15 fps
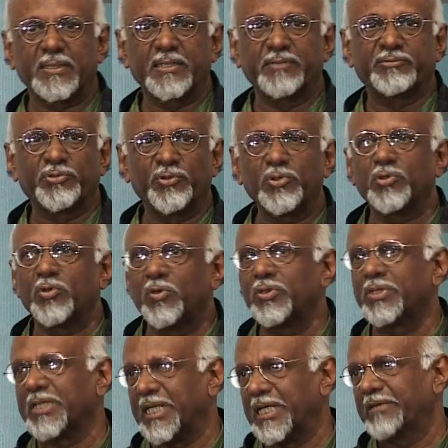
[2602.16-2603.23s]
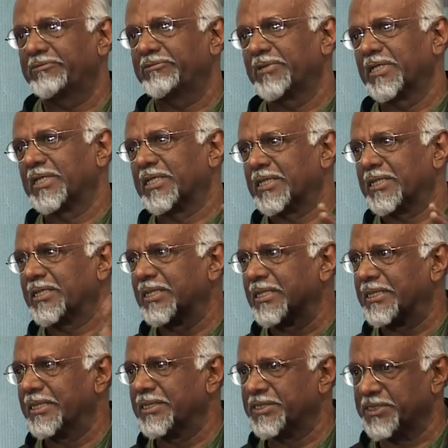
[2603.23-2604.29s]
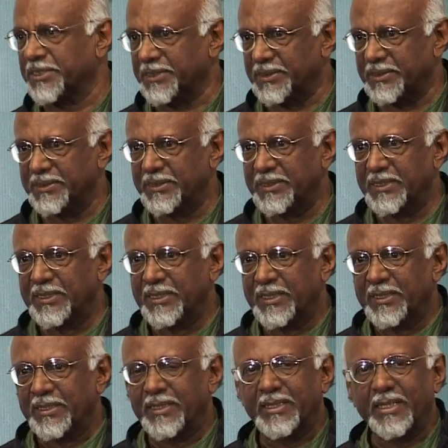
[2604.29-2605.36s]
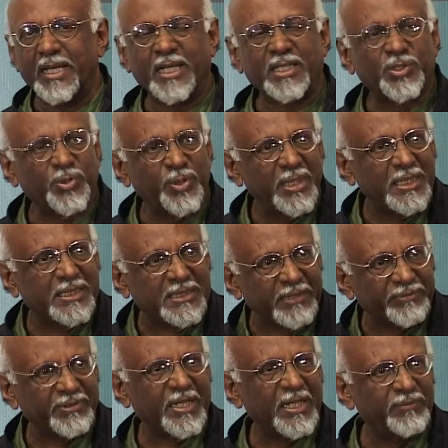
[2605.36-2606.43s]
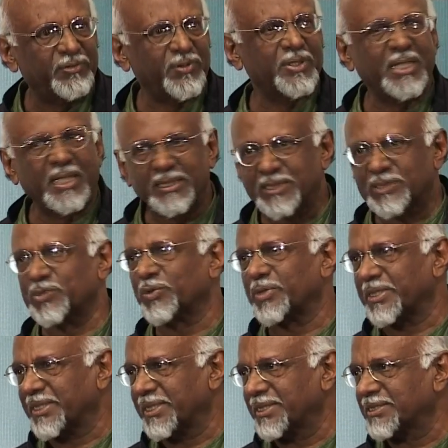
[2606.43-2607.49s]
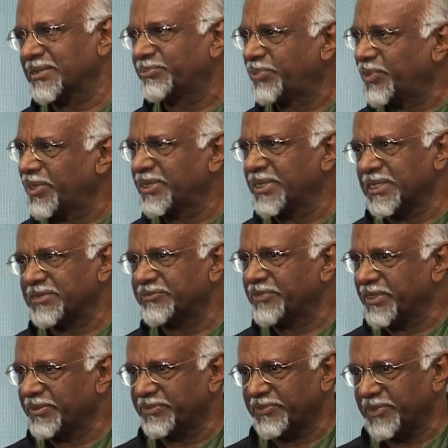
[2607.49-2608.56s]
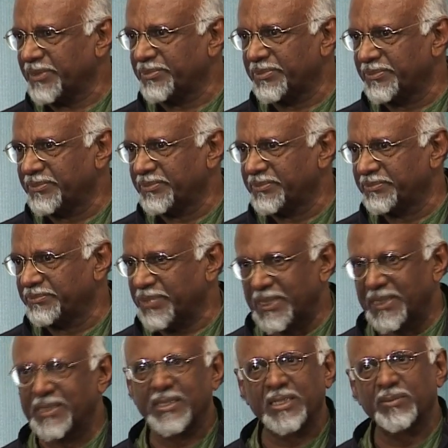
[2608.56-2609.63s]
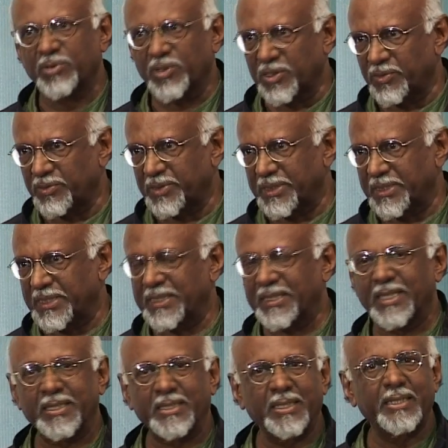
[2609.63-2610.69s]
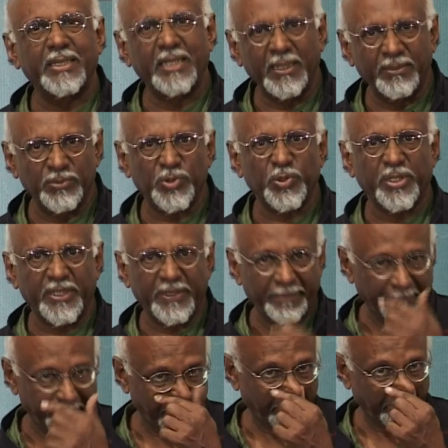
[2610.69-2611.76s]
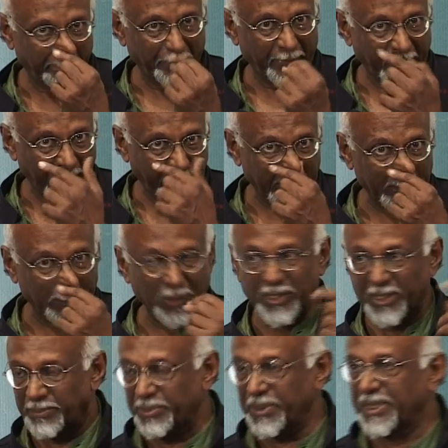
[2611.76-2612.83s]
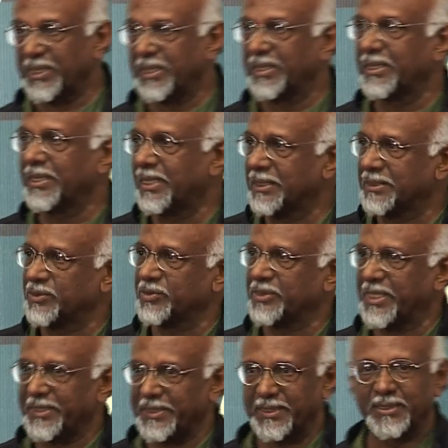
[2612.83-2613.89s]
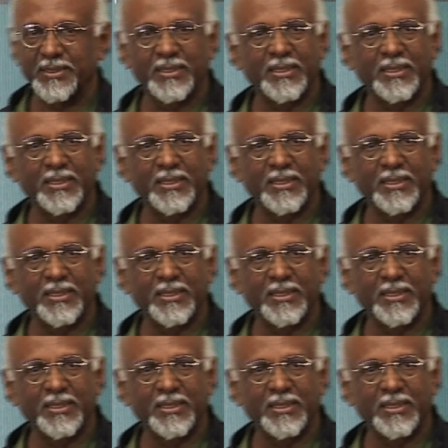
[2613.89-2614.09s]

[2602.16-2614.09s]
if you don't have a critical culture, actually it's difficult for the artist to create is a point that is very, very brilliantly brought out here. And I can name today in contemporary Indian art society